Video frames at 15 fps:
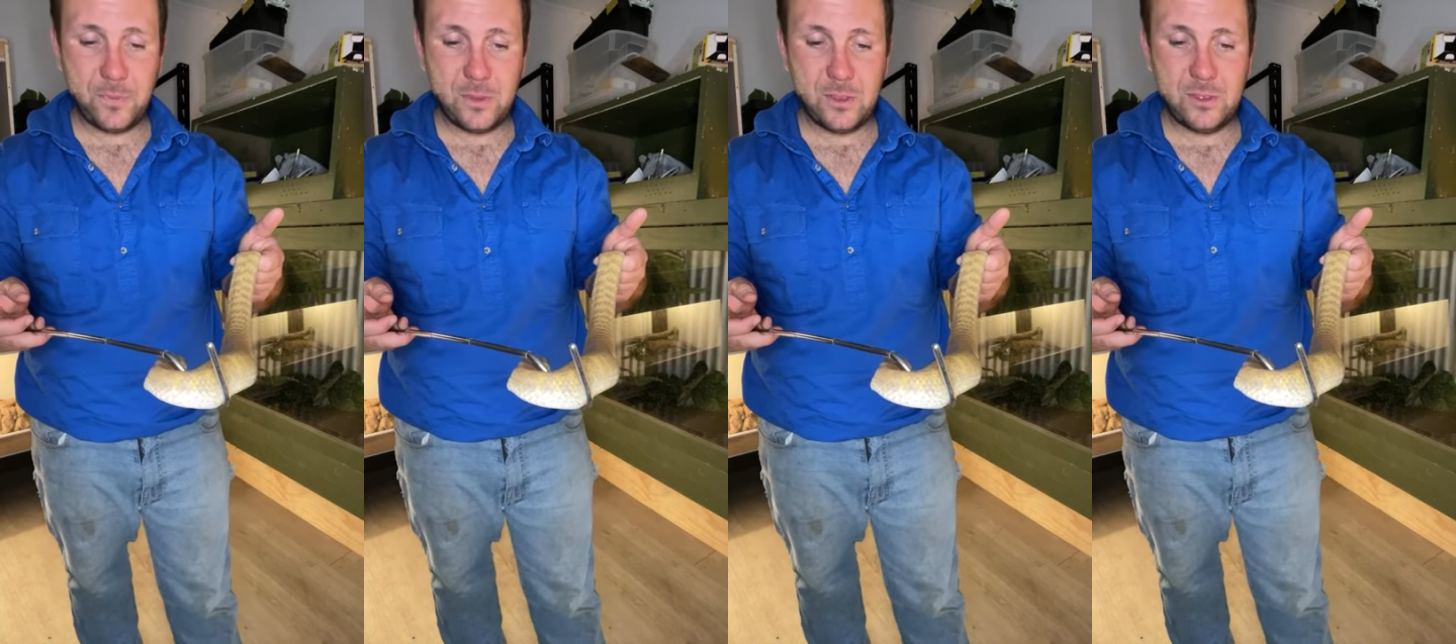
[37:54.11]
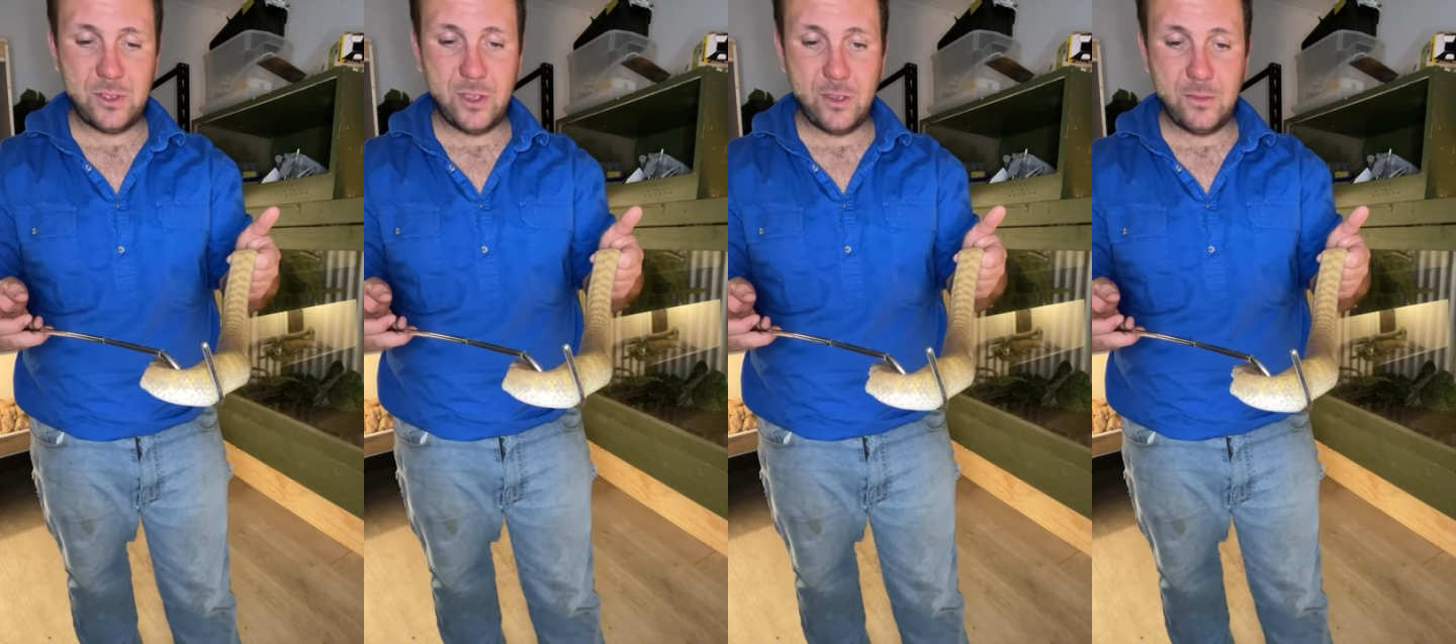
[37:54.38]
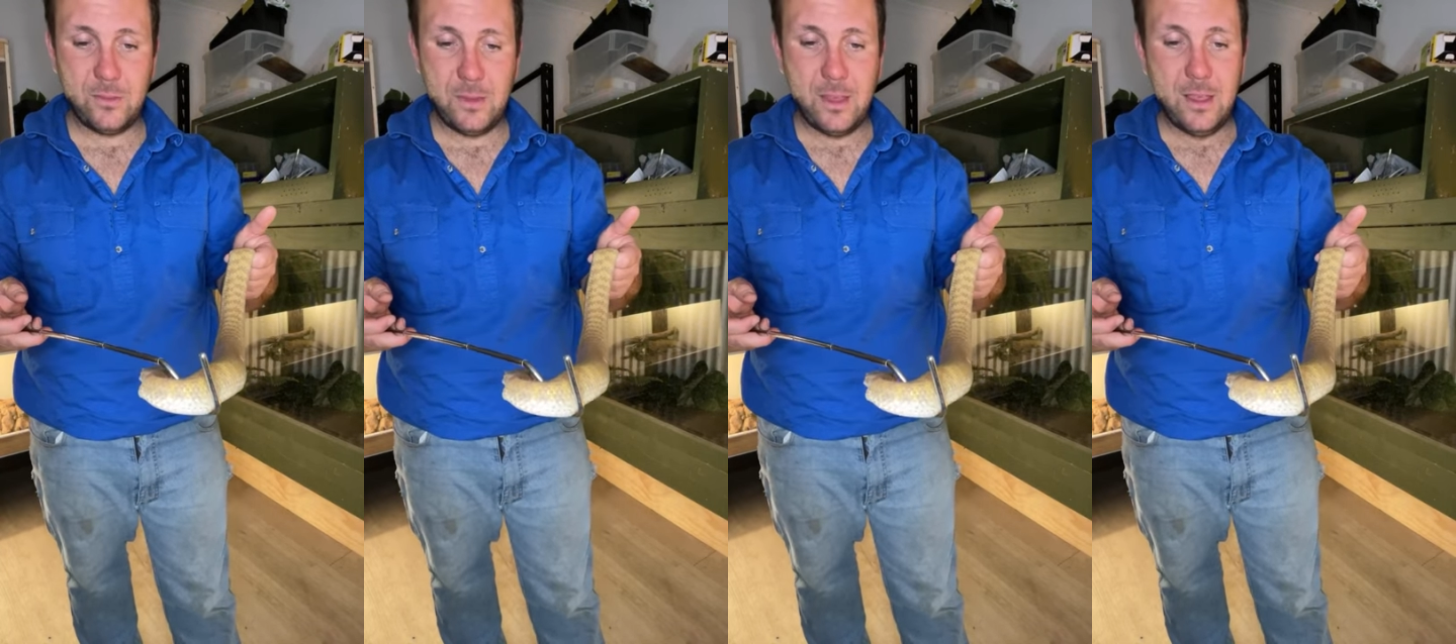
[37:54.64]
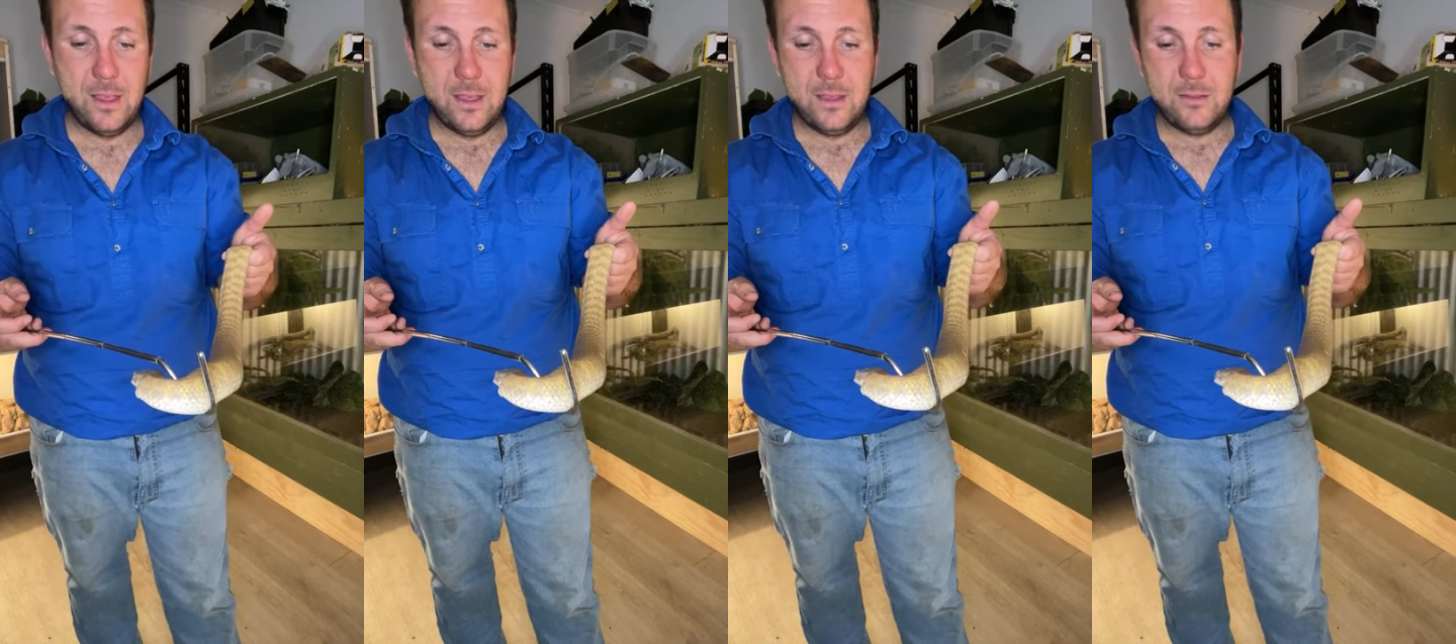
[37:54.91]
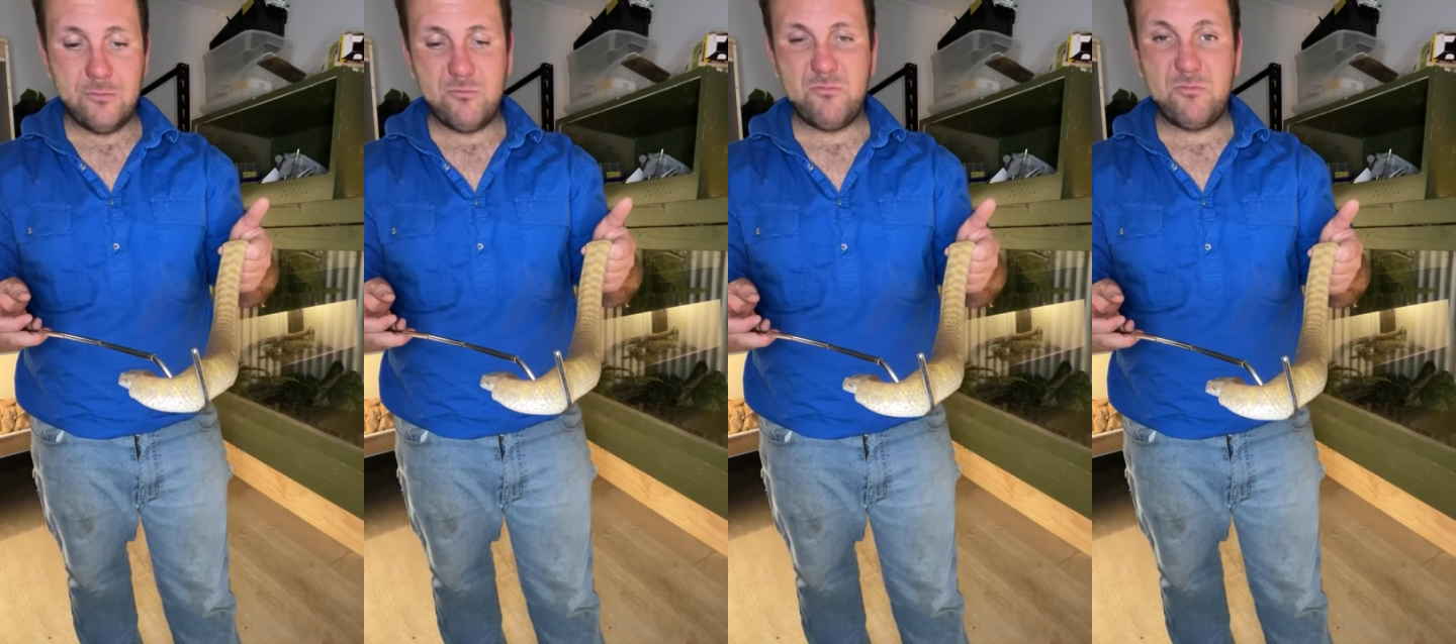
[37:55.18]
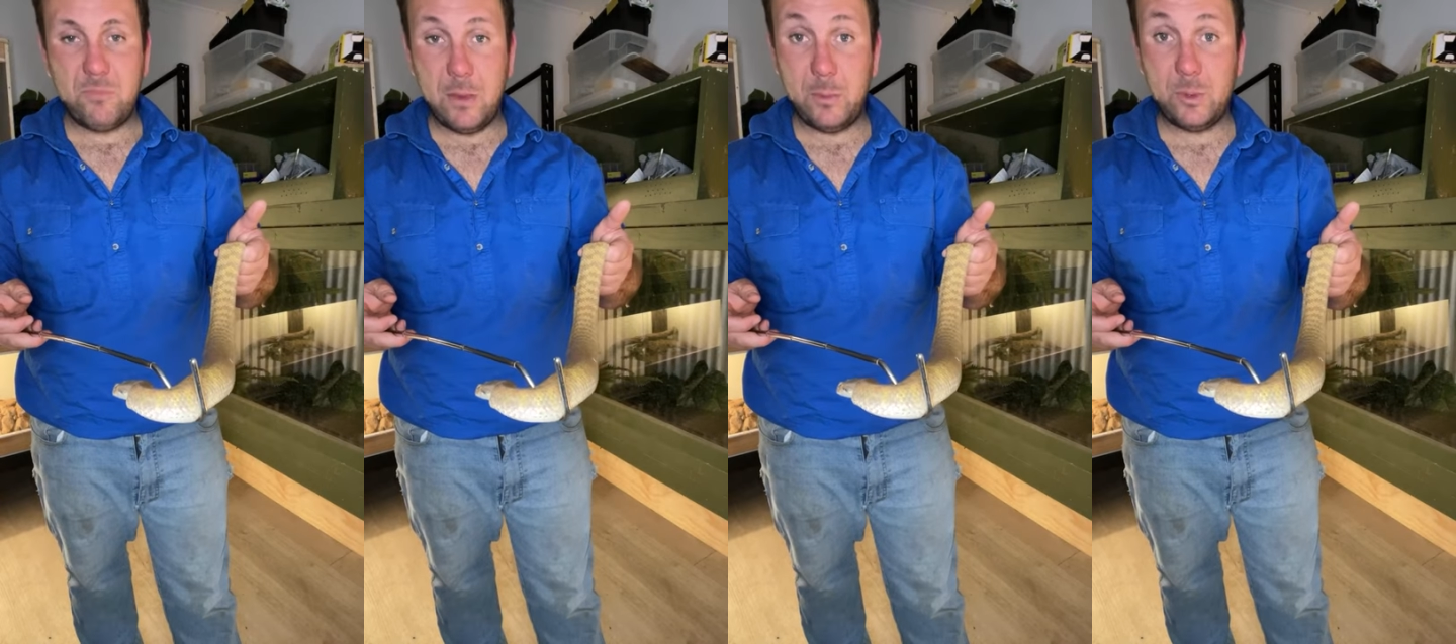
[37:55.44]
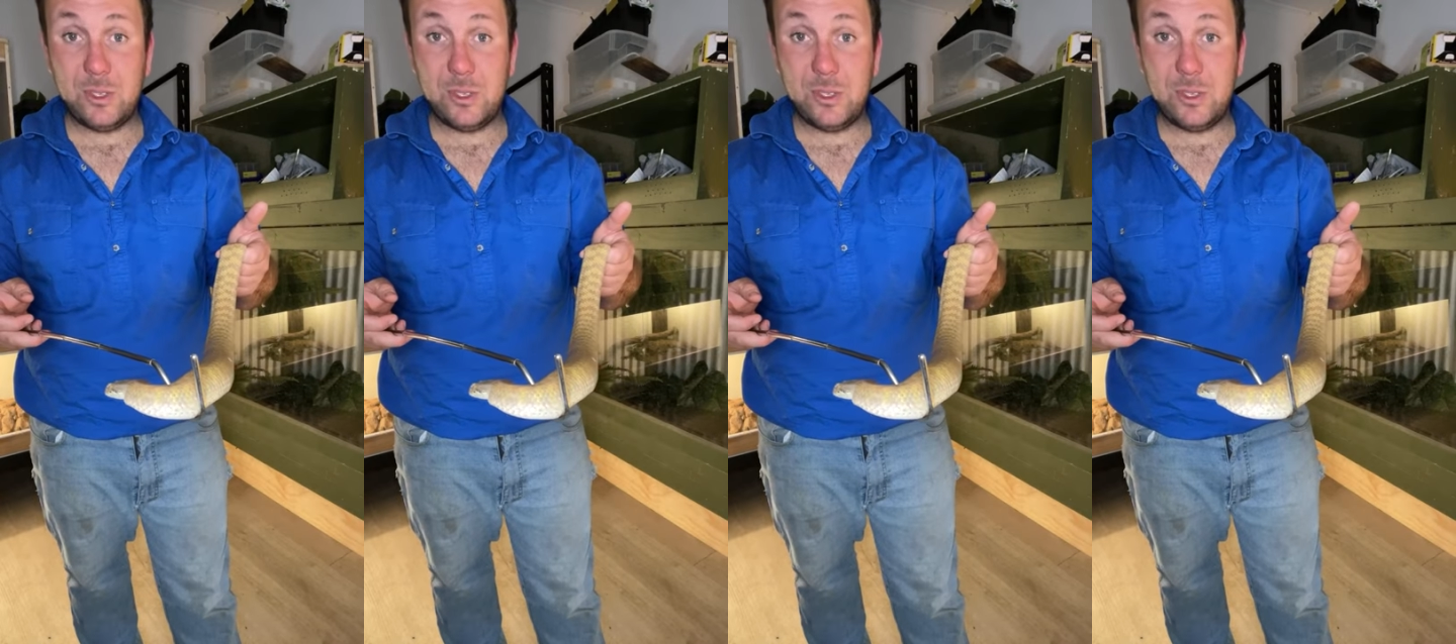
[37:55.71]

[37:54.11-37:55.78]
So people